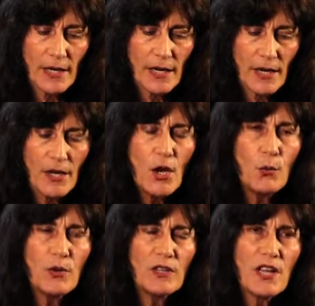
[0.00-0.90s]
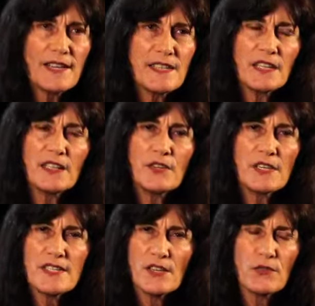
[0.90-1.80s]
and I realized that living
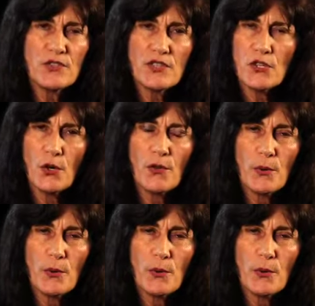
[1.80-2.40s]
in San Francisco,